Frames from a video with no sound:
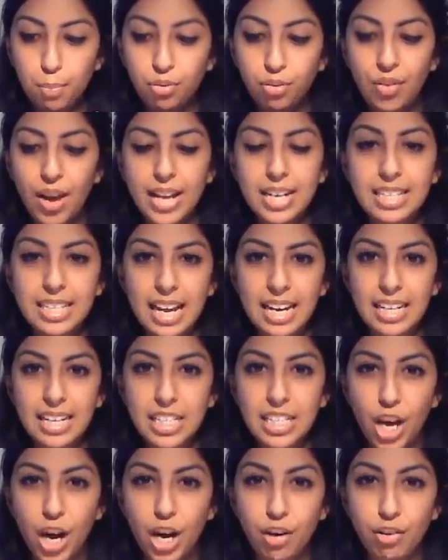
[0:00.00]
prevent
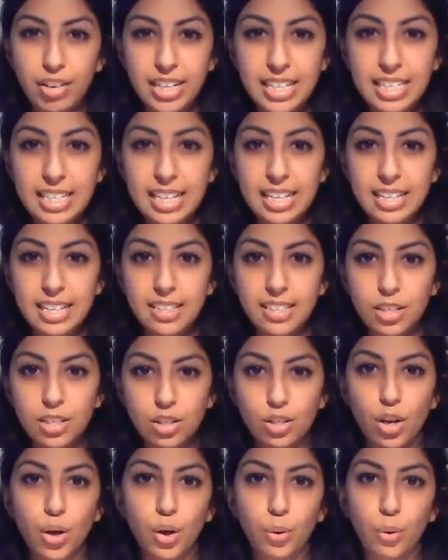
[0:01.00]
any diuresis,
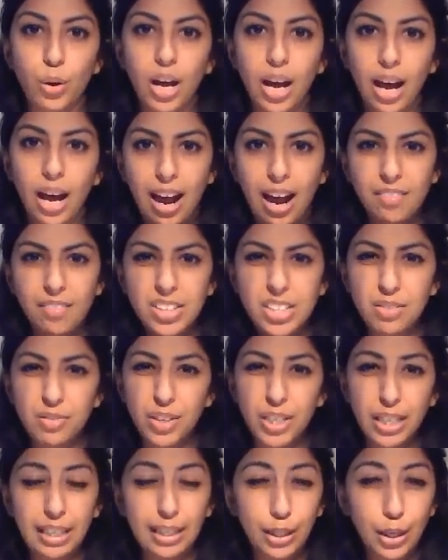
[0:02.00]
so having to
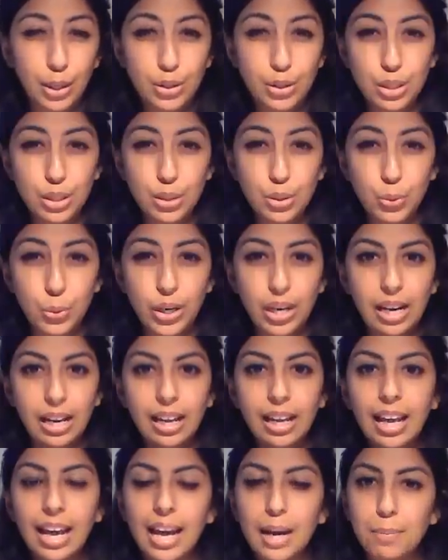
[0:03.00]
frequently go to the toilet,
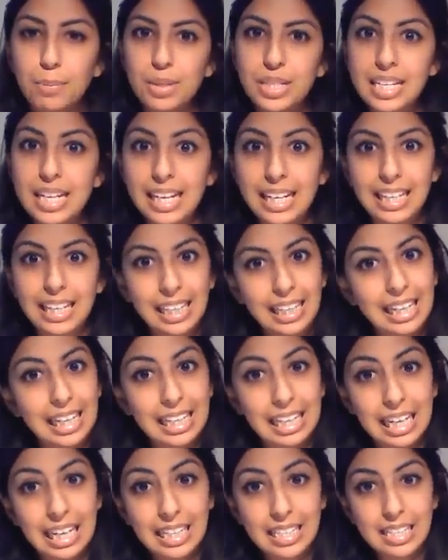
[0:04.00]
particularly
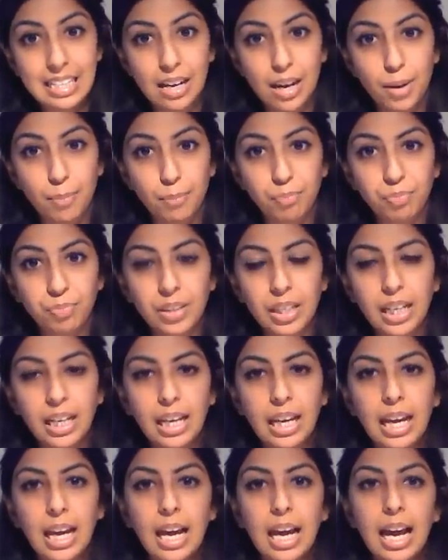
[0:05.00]
at night time.
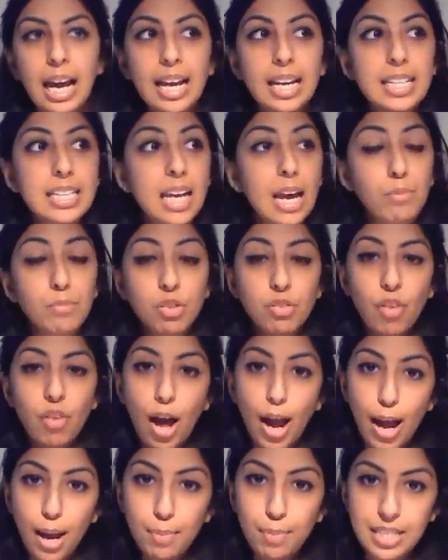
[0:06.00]
In terms of
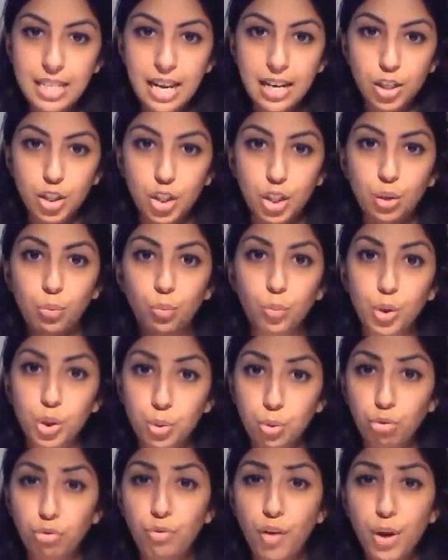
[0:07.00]
hypertension,
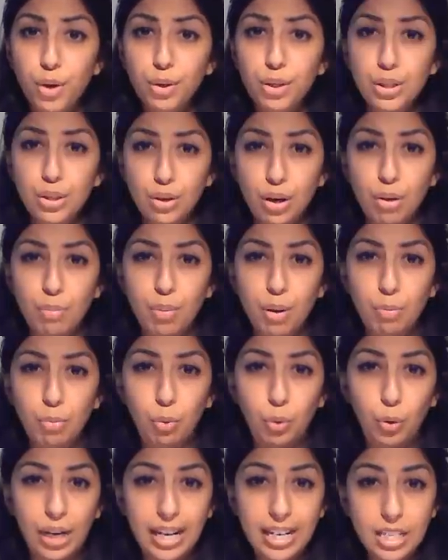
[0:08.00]
which we'll focus on a bit
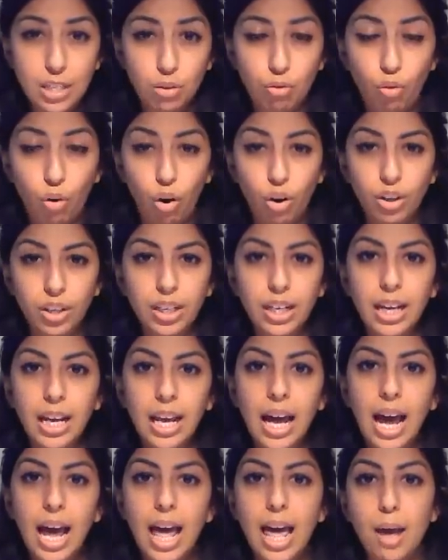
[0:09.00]
more later on,
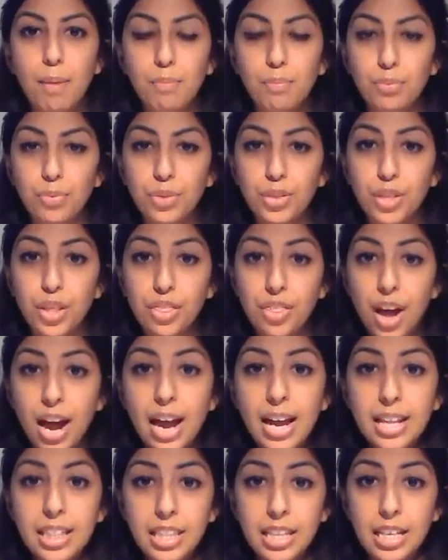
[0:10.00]
um, the,
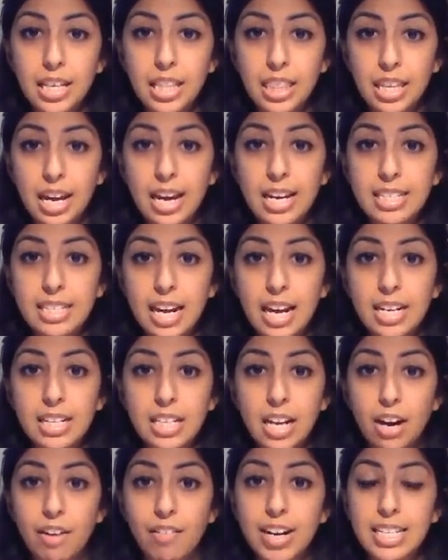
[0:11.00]
thi the thiazide
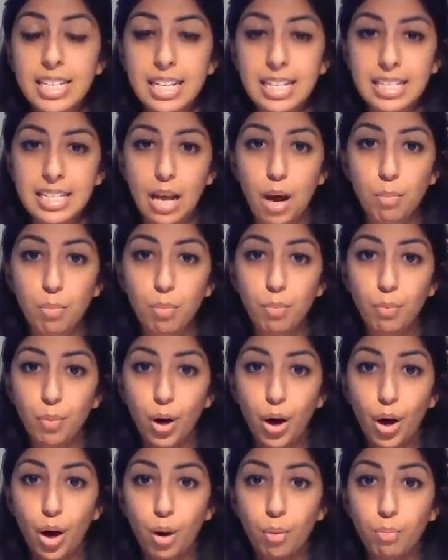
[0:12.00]
diuretics that are
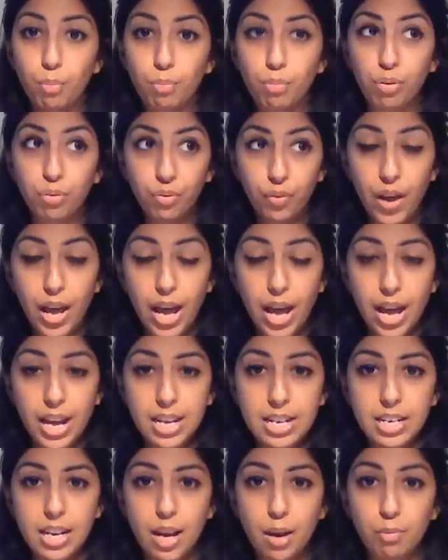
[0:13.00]
are
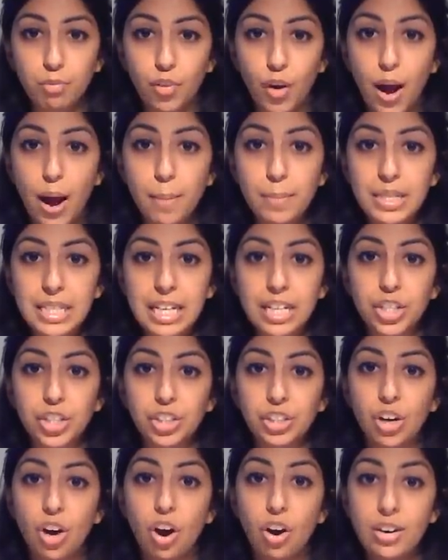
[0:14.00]
preferred um, for
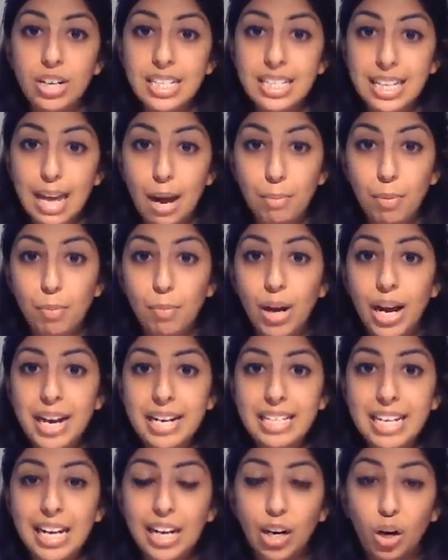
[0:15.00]
hypertension are
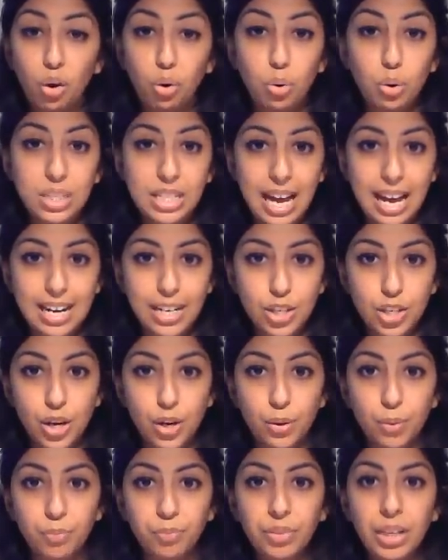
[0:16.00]
indapamide and
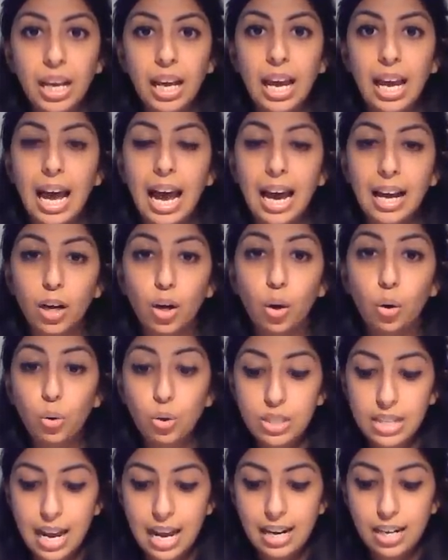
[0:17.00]
chlortalidone. And
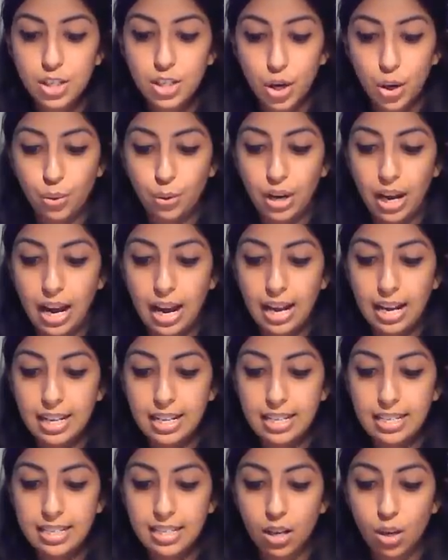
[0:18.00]
chlortalidone
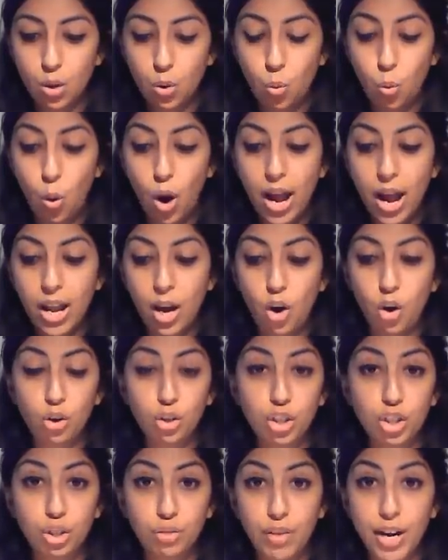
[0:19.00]
has quite a
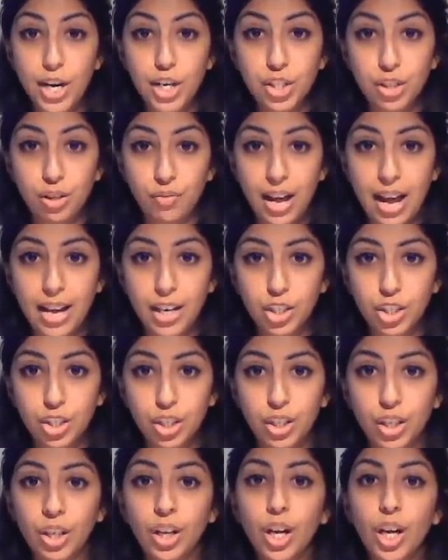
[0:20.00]
long duration of
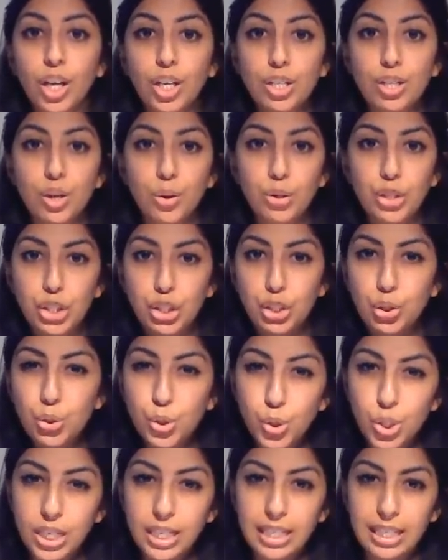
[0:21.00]
action, so it's
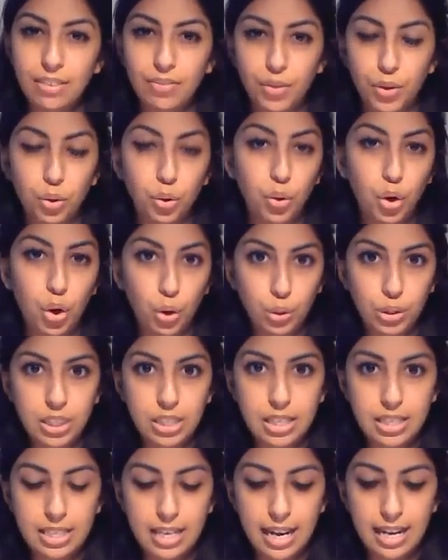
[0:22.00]
usually given on
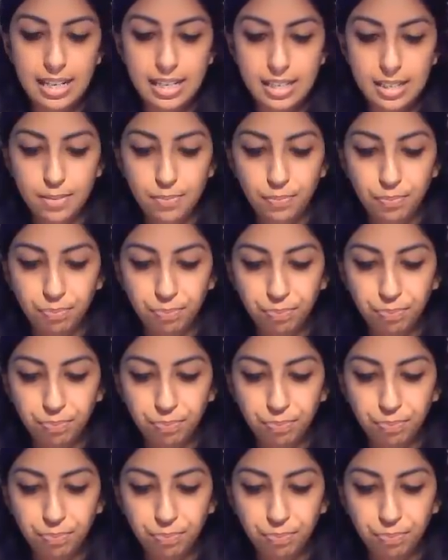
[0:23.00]
alternate days.